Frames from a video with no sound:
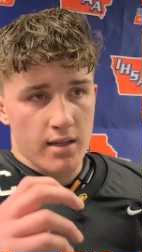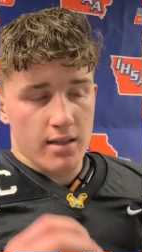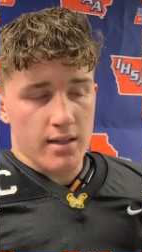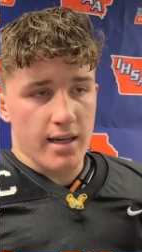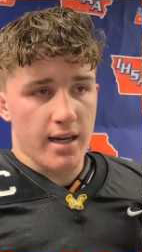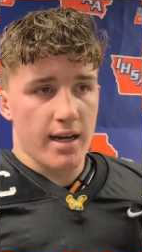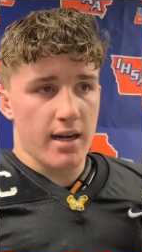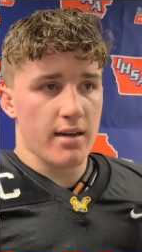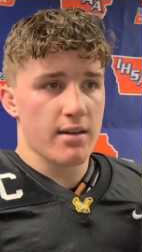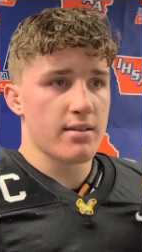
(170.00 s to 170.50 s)

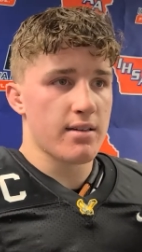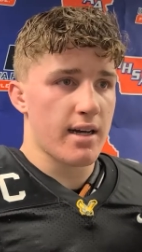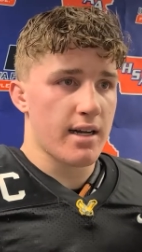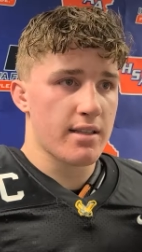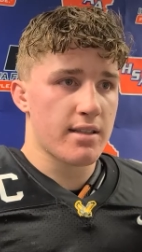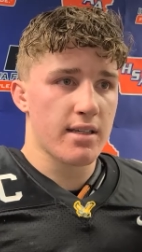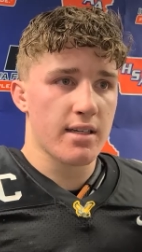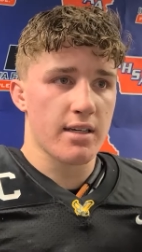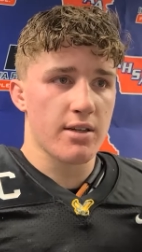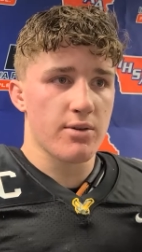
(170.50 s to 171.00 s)
yeah, I
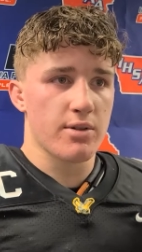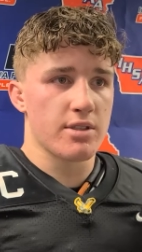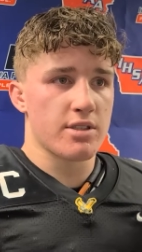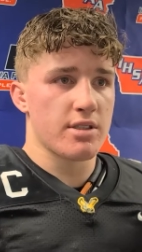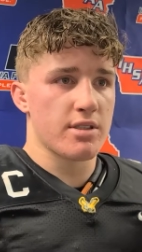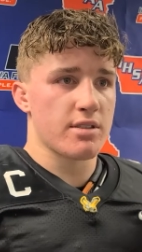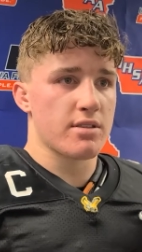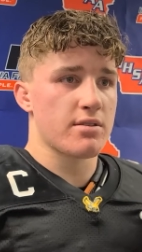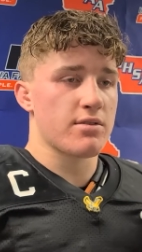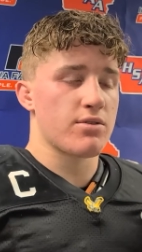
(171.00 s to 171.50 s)
think it was
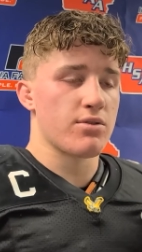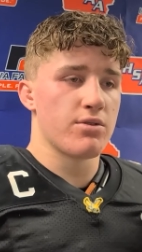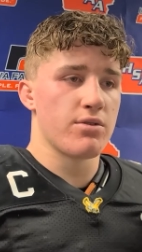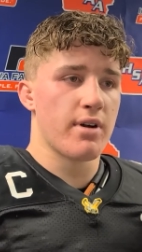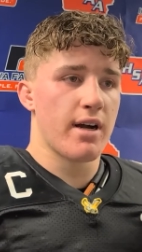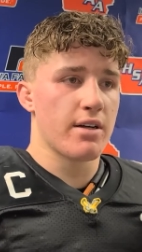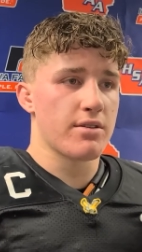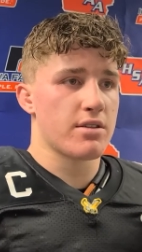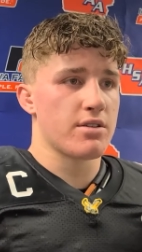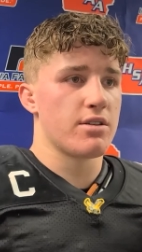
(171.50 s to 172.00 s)
just
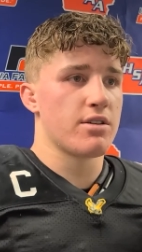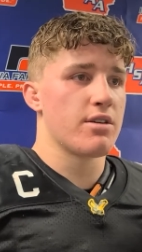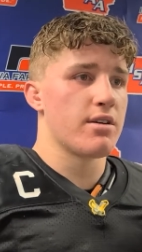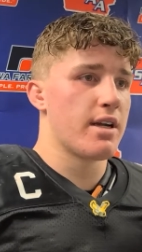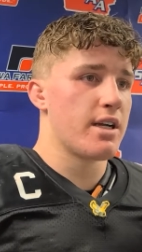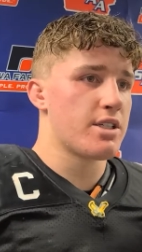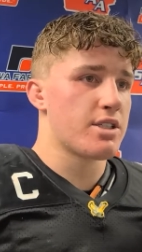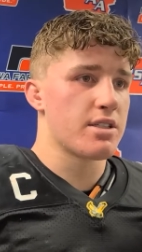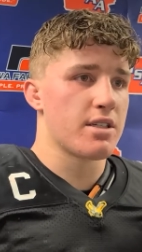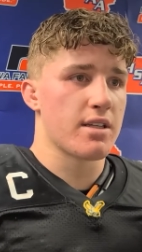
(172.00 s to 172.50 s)
throughout the
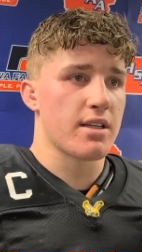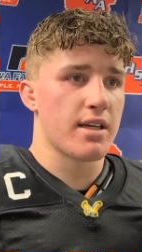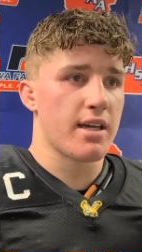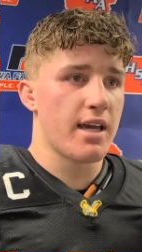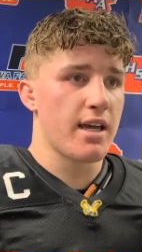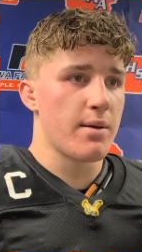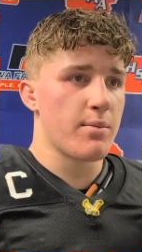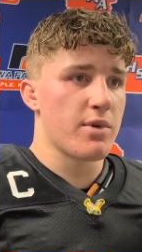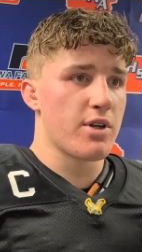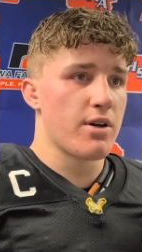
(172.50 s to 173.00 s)
duration of the game.